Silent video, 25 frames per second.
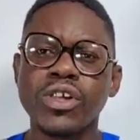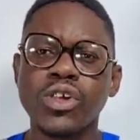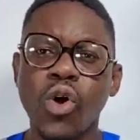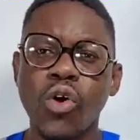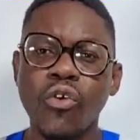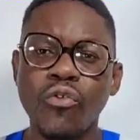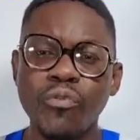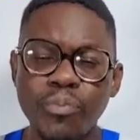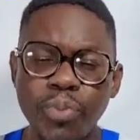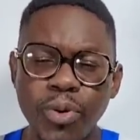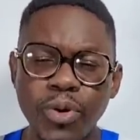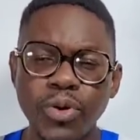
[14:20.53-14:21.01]

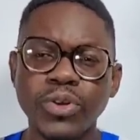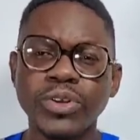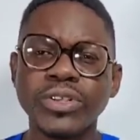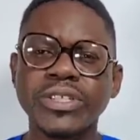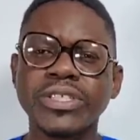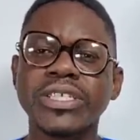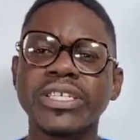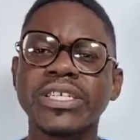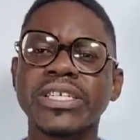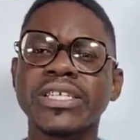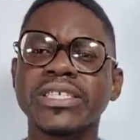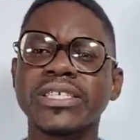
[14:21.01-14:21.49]
of
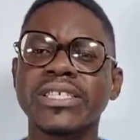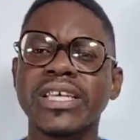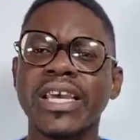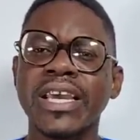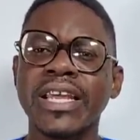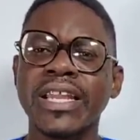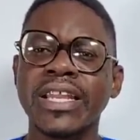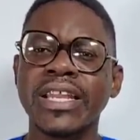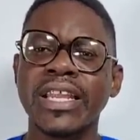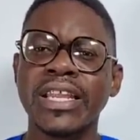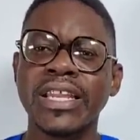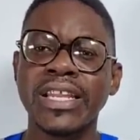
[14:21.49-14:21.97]
politics
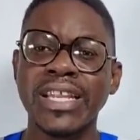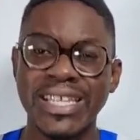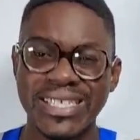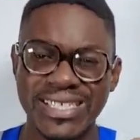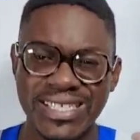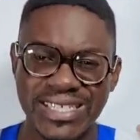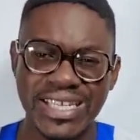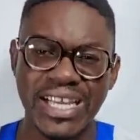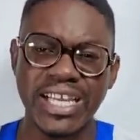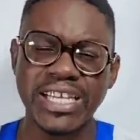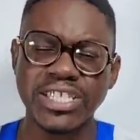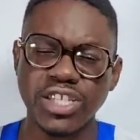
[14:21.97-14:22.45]
and the
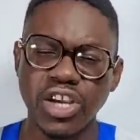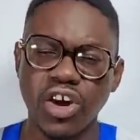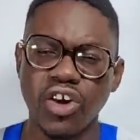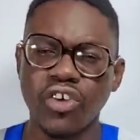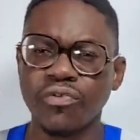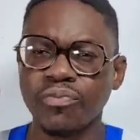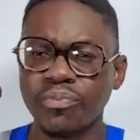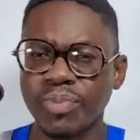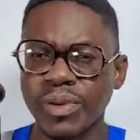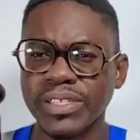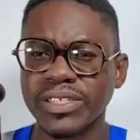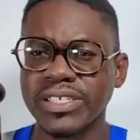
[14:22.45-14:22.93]
stature
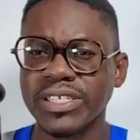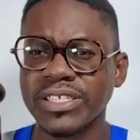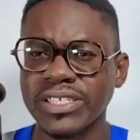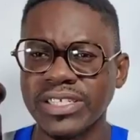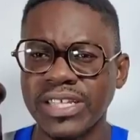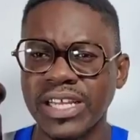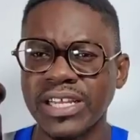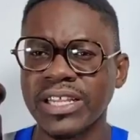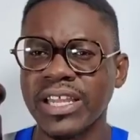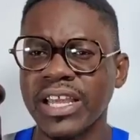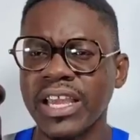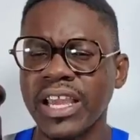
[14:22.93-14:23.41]
of persons
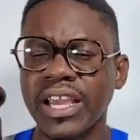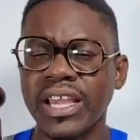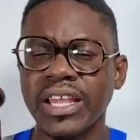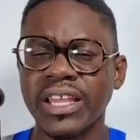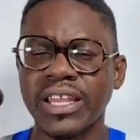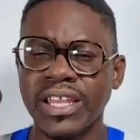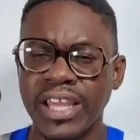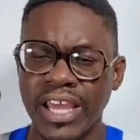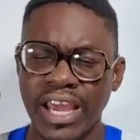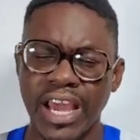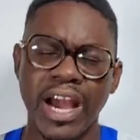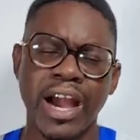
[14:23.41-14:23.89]
that
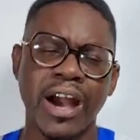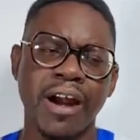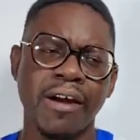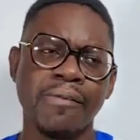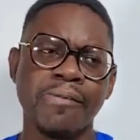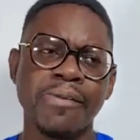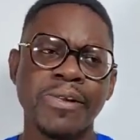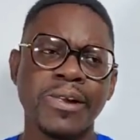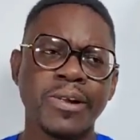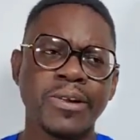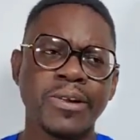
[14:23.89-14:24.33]
they are.